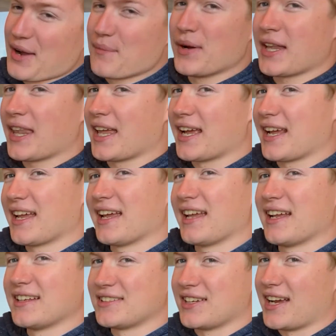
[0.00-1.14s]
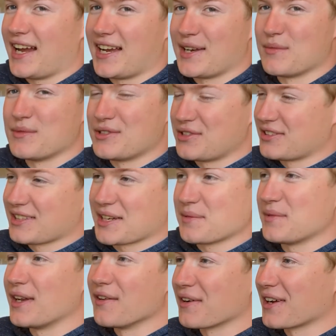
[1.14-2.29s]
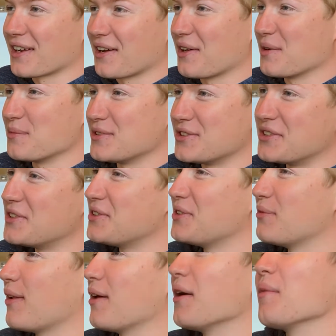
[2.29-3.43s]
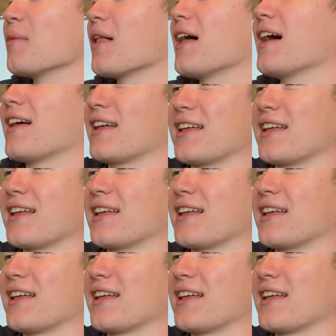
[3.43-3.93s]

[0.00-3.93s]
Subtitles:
But like, so I hated Mizzou. I was like, I'm never gonna go to Mizzou, blah, blah.